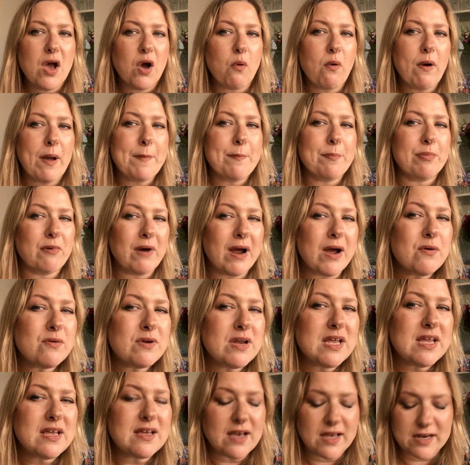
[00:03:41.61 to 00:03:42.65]
quite
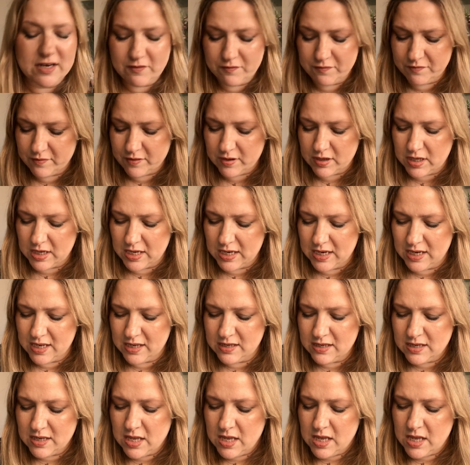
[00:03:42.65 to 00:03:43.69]
browny kind of
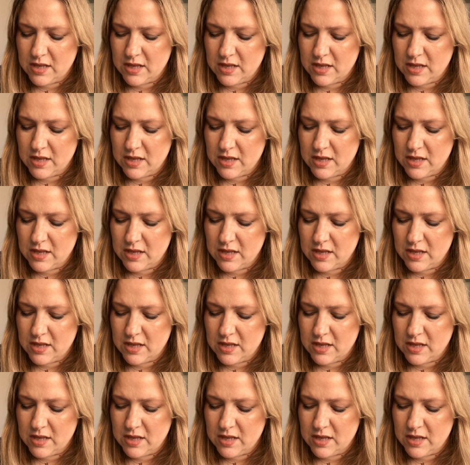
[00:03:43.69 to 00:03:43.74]
colour.